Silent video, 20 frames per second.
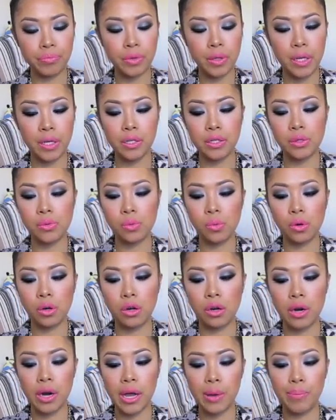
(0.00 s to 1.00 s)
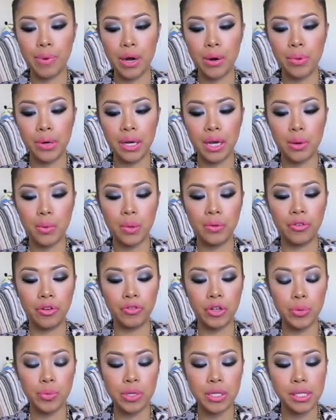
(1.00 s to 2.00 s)
These were a buy one get one
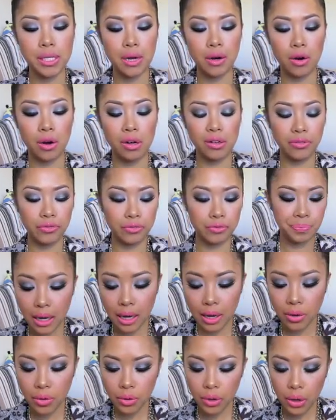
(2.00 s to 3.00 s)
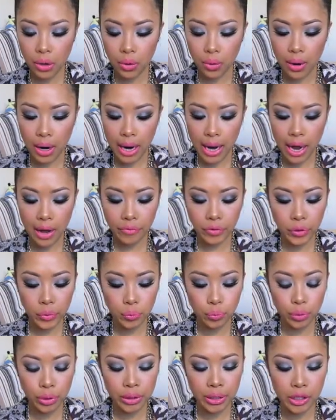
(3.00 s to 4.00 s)
50% off. I don't know, I
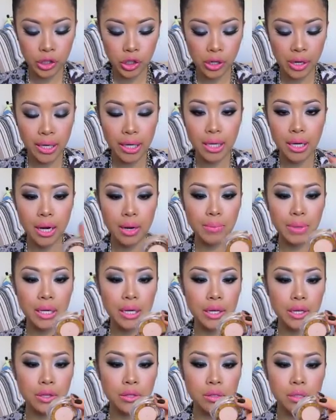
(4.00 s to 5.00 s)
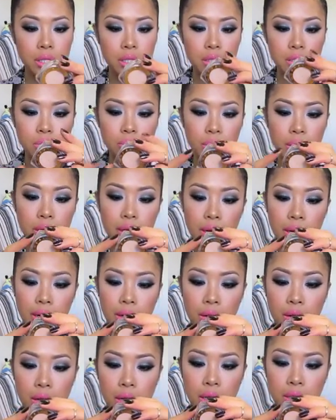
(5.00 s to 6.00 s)
haven't really tried it. I mean, I used this one. I
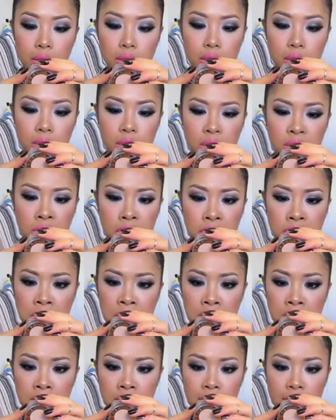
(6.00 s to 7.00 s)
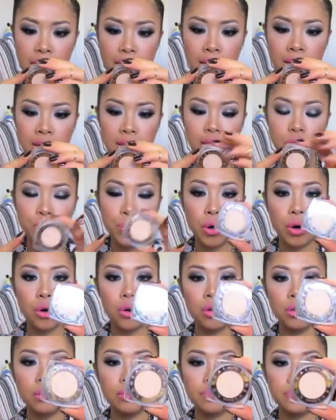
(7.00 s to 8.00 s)
got Endless
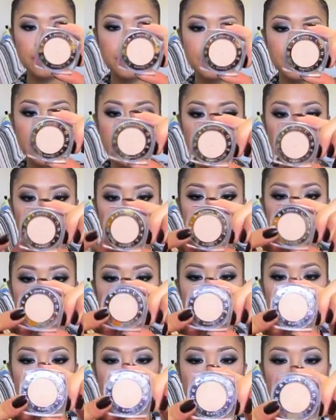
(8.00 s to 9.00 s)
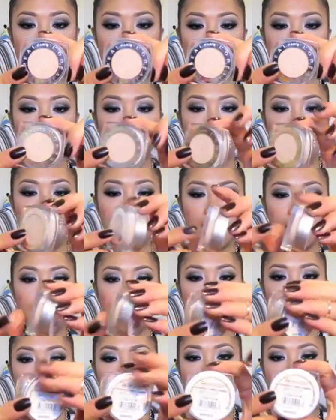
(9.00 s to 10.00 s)
Pearl, which is
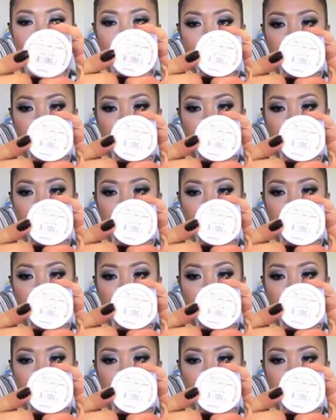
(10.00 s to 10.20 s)
$8.99 Endless